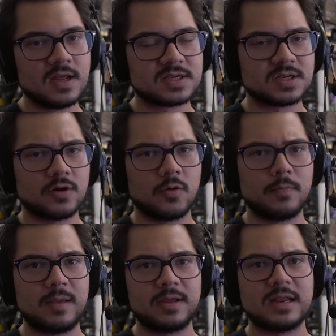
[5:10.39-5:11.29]
So
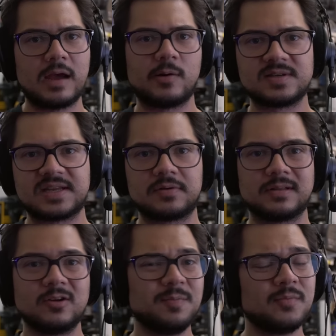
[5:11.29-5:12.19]
maybe now I'll sound a
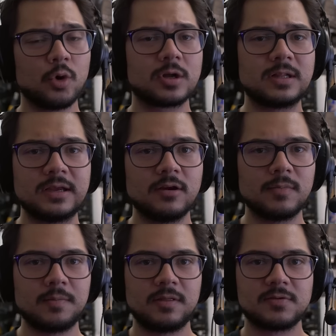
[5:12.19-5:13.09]
little bit more clear.
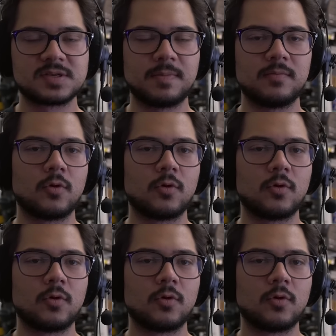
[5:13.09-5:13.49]
Maybe there's a bit...